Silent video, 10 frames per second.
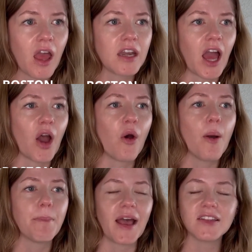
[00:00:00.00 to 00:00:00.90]
Now,
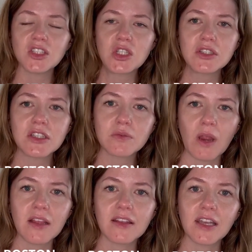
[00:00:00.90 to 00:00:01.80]
Massachusetts
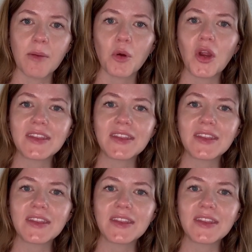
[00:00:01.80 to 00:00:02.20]
ranks number